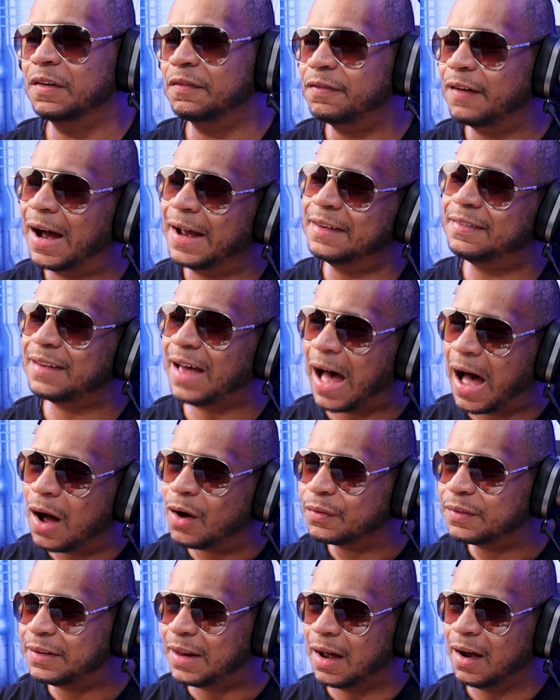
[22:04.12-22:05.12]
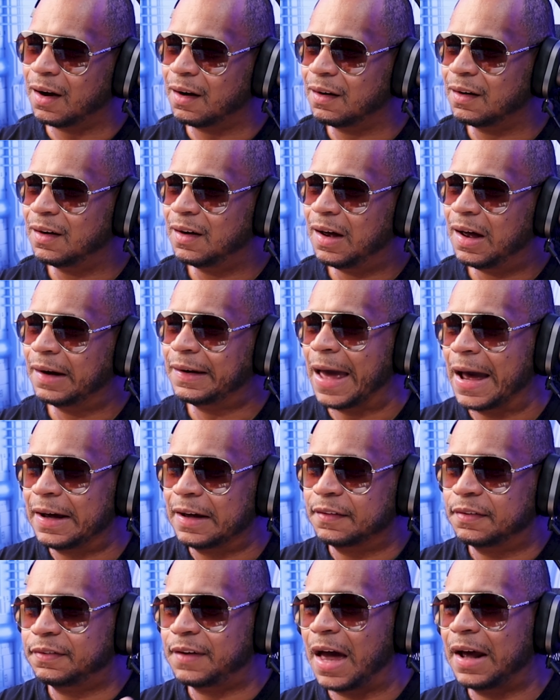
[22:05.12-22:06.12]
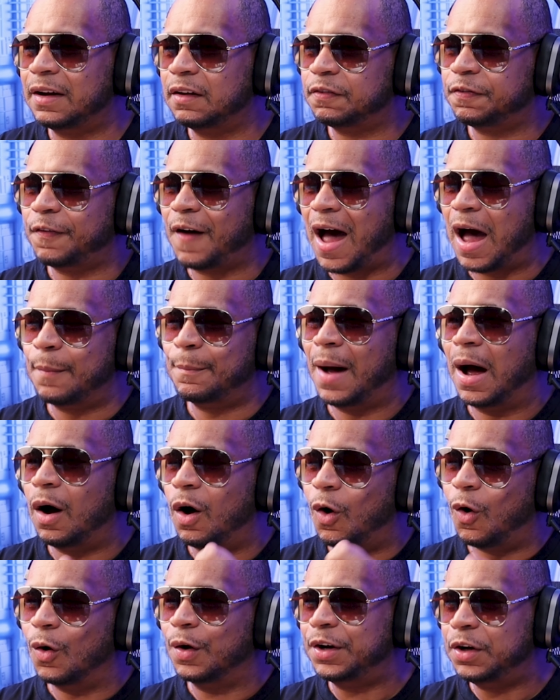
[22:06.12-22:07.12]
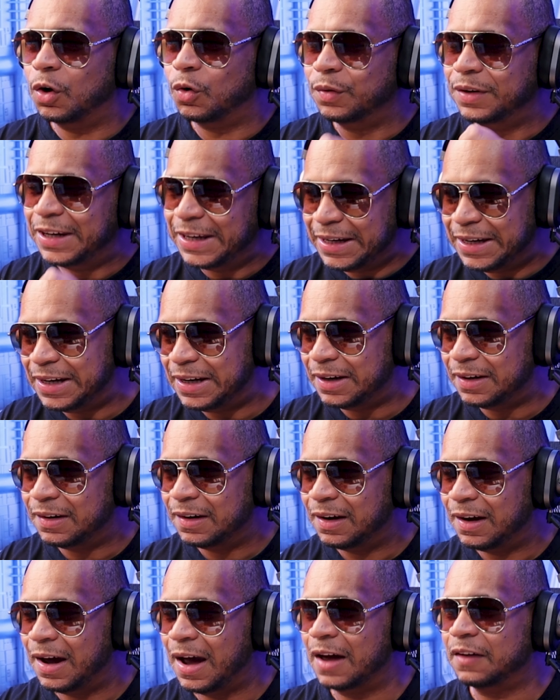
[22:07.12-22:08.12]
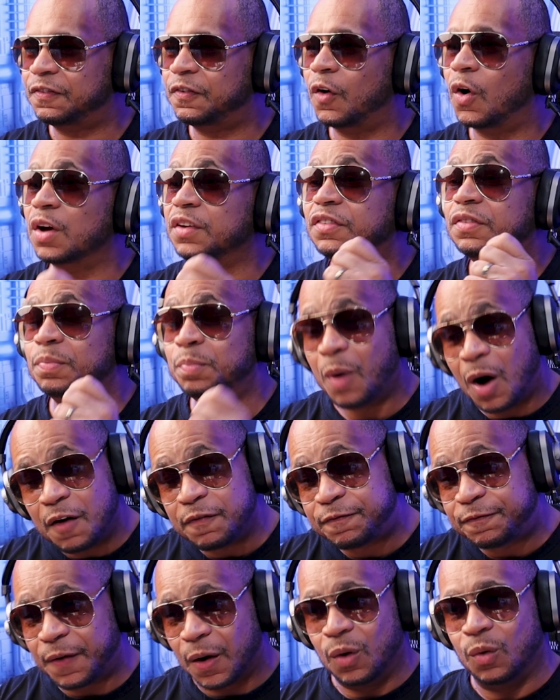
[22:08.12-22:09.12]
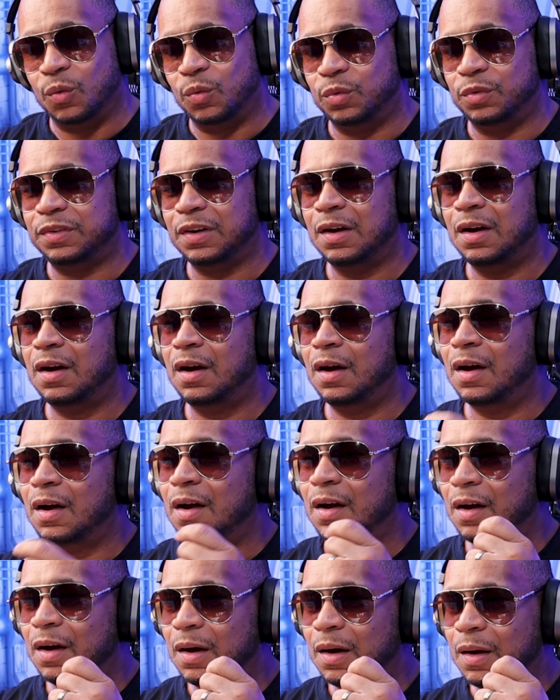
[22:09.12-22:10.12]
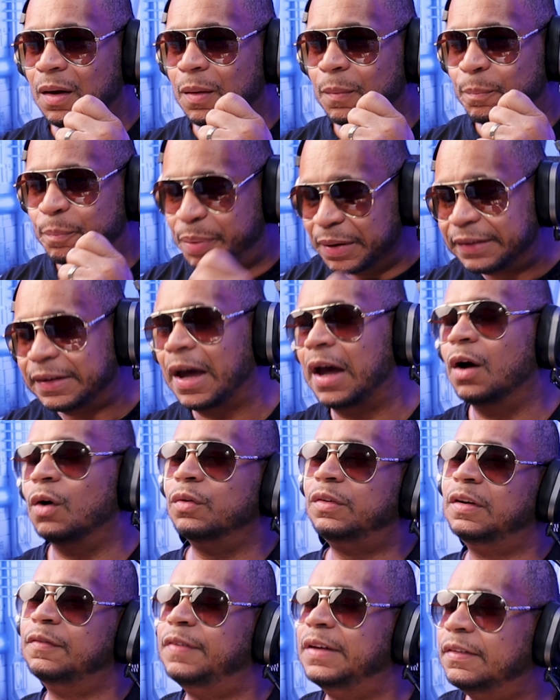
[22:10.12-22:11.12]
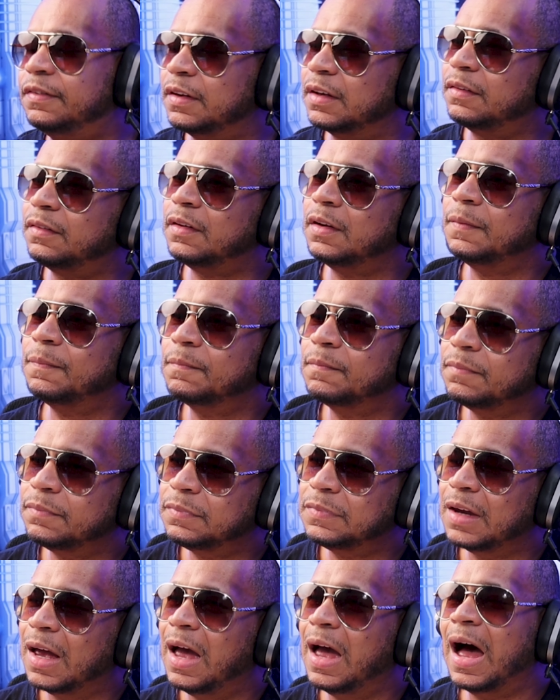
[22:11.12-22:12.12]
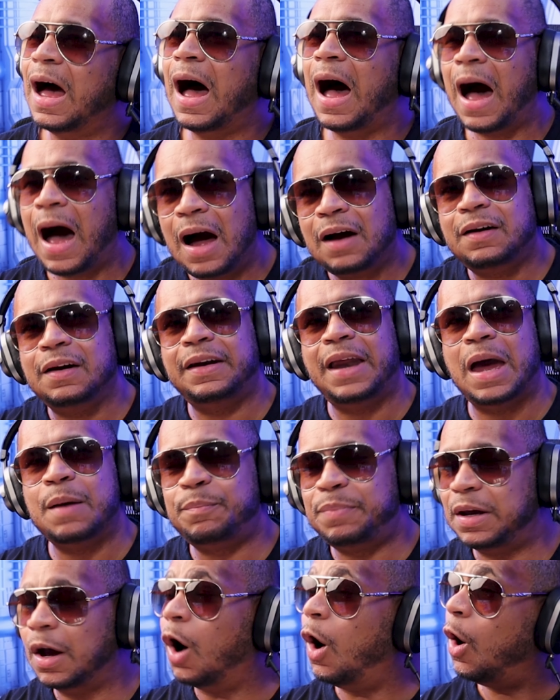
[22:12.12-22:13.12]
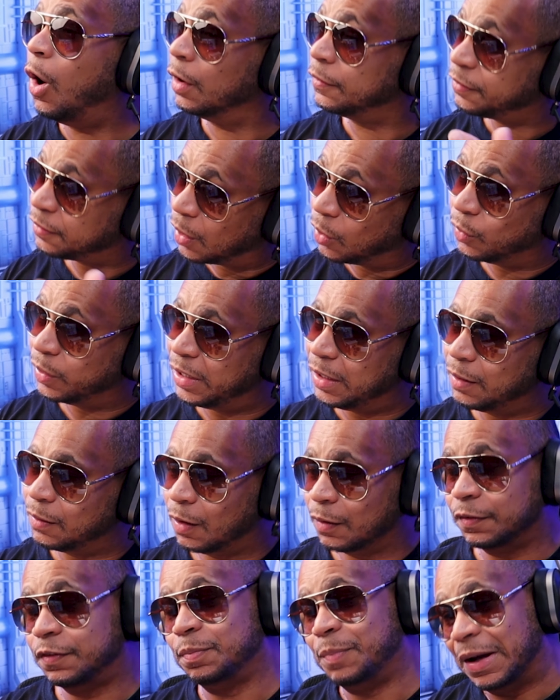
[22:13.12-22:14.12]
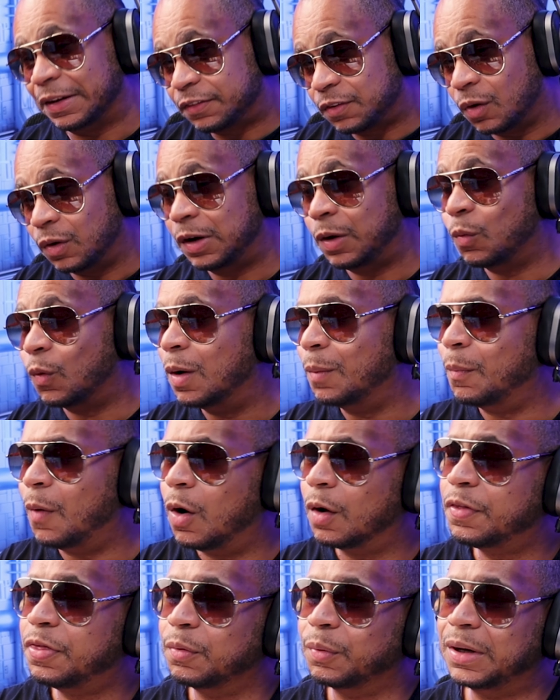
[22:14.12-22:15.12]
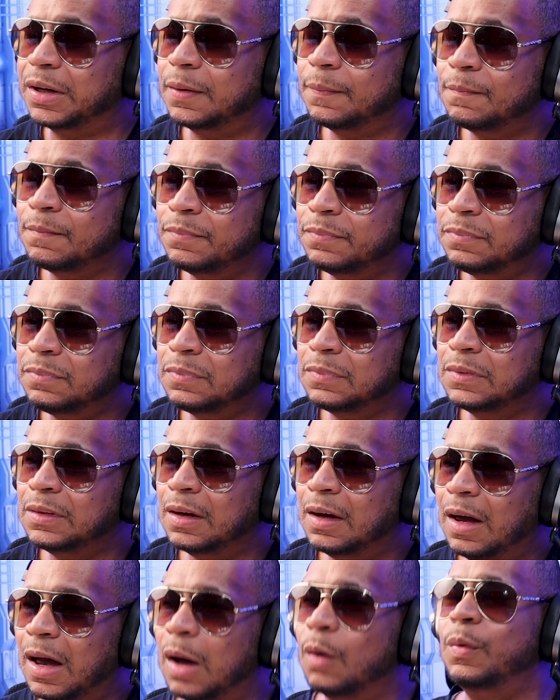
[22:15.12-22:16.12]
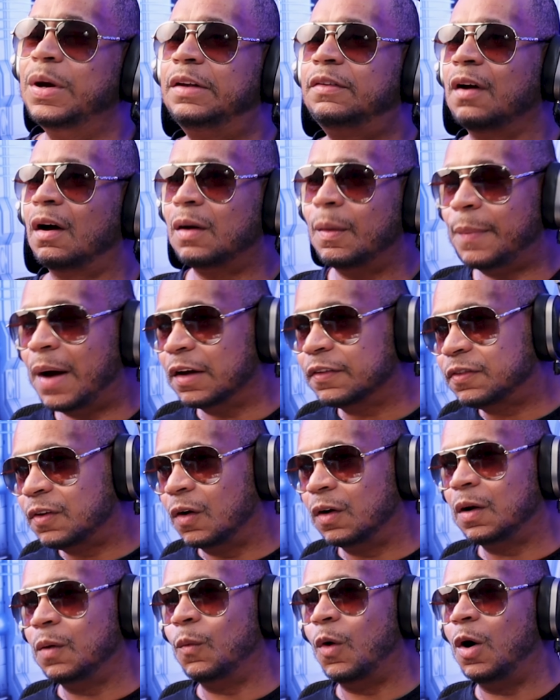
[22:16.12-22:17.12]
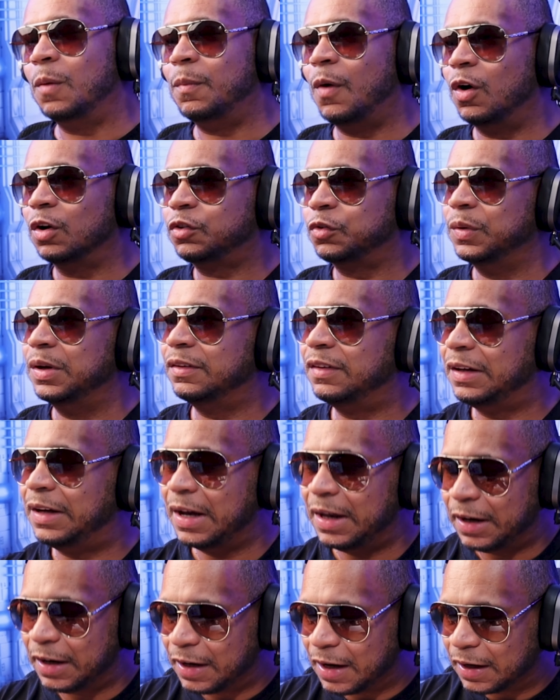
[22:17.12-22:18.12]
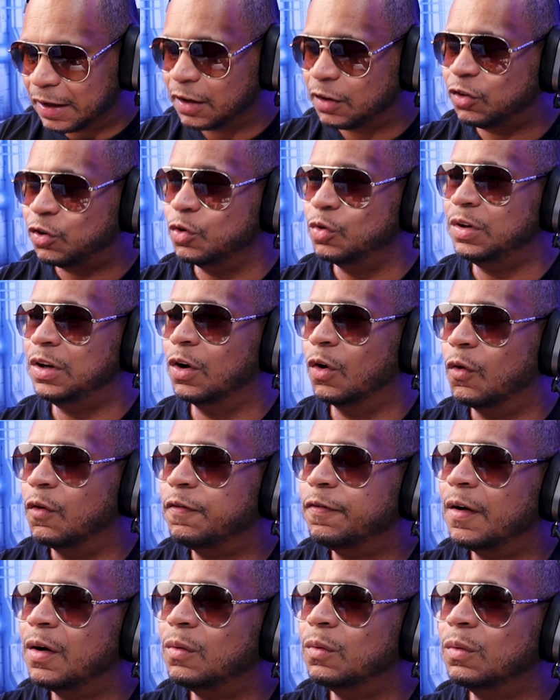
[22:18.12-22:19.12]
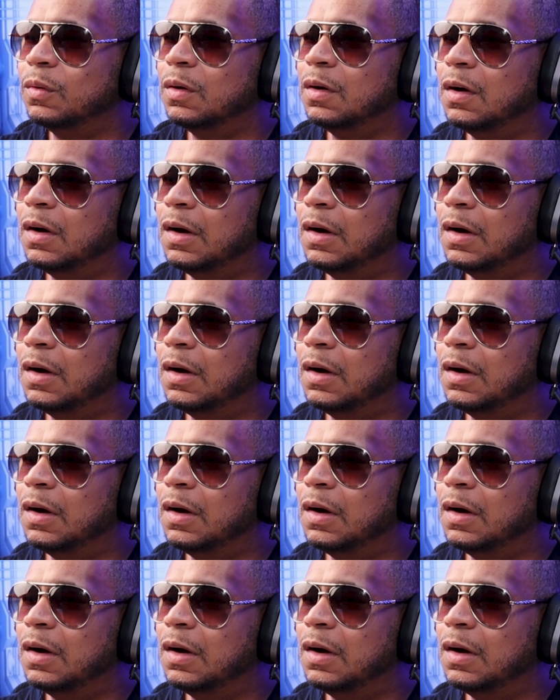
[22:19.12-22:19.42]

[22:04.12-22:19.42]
device out there that can satisfy my audio need as far as smartphones, but the LG V60. How could that be all Sony or my Sony One Mark III? And we talk about Sony One Mark III is again another two-year-old phone.